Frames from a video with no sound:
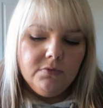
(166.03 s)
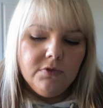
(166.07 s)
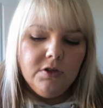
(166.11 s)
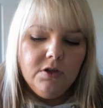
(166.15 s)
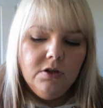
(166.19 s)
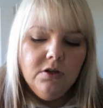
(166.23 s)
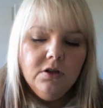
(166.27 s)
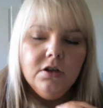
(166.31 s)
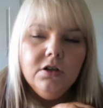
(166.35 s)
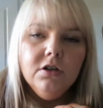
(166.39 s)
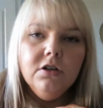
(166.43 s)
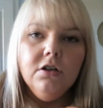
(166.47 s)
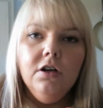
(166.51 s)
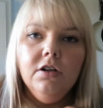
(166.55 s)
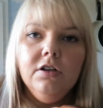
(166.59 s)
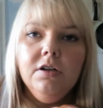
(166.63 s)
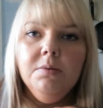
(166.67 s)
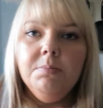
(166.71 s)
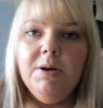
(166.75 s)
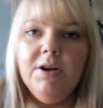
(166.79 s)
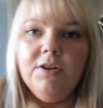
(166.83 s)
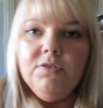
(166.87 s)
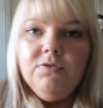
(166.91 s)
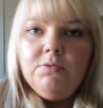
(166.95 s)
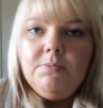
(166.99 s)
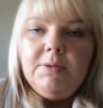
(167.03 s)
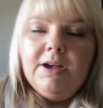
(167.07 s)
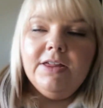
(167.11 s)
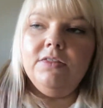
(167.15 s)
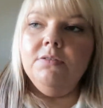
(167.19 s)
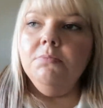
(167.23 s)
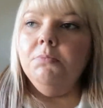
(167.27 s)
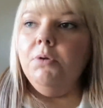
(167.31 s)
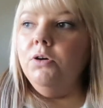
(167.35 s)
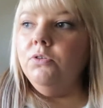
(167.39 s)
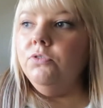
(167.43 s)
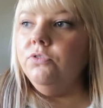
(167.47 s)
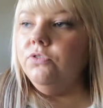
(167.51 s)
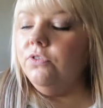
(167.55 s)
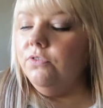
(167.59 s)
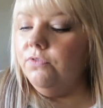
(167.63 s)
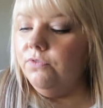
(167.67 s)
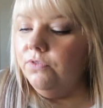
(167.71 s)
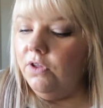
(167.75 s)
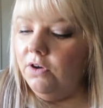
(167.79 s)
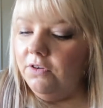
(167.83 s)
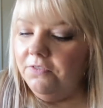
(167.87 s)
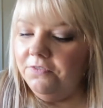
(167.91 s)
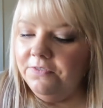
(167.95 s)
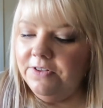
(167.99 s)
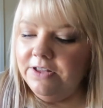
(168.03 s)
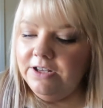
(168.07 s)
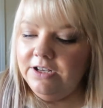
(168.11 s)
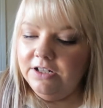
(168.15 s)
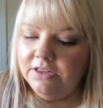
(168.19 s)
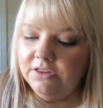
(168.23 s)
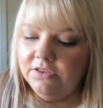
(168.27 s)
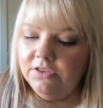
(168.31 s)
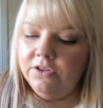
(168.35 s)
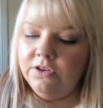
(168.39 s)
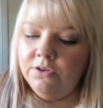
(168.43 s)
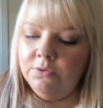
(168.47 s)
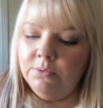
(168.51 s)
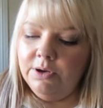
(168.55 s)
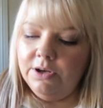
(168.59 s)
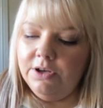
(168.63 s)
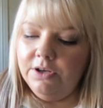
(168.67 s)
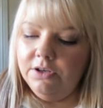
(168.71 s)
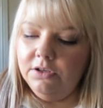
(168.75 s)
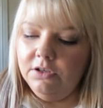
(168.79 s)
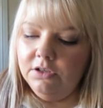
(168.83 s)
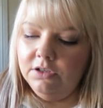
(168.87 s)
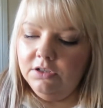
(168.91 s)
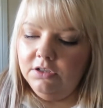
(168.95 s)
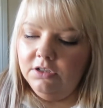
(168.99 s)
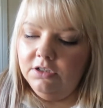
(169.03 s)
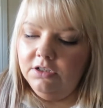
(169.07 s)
Oh god, I might as well make the most of not feeling too ill.